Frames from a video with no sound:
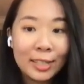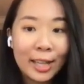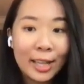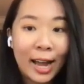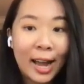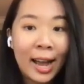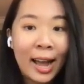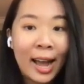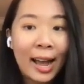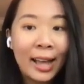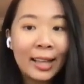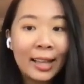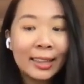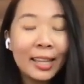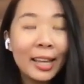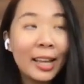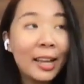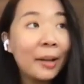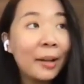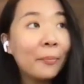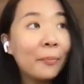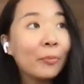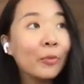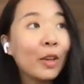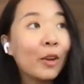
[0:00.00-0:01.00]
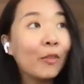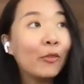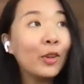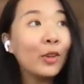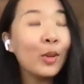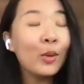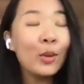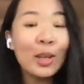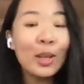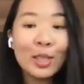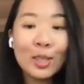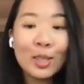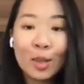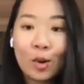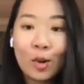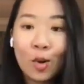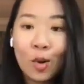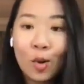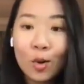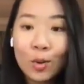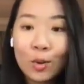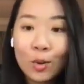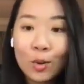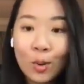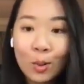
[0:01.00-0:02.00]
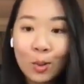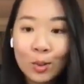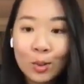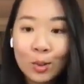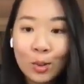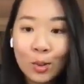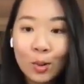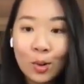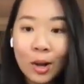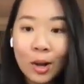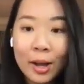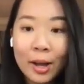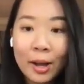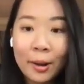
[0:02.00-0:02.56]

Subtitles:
Star. I think few years ago you also